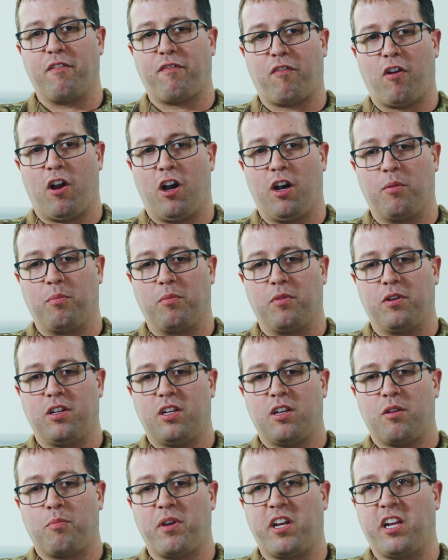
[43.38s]
went from
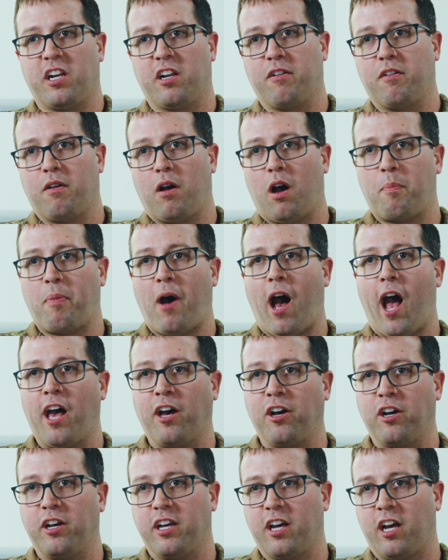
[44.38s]
being a, a
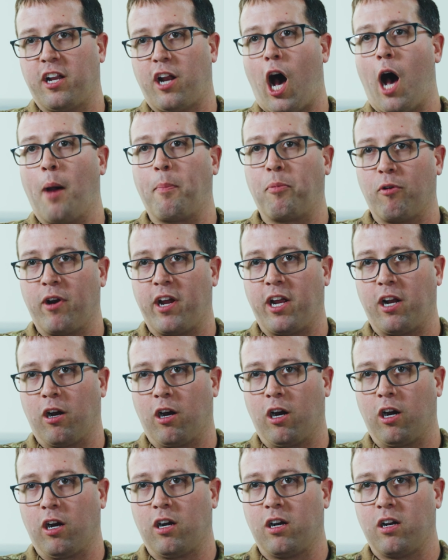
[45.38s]
pilot, an
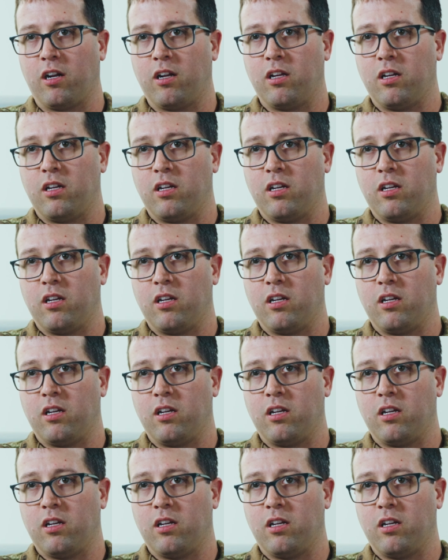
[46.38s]
operator,